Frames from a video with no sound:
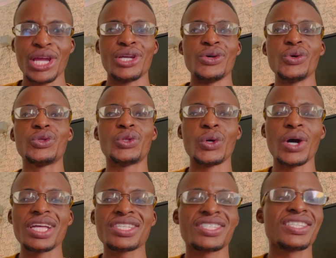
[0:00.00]
who
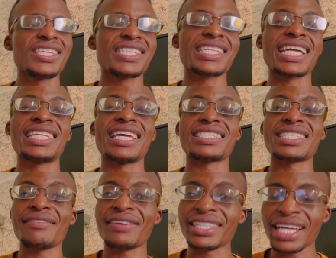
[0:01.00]
does things that he has
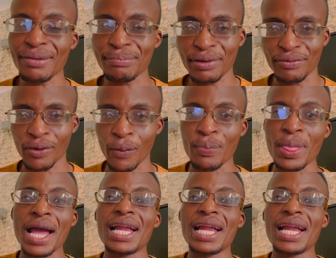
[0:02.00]
never done before.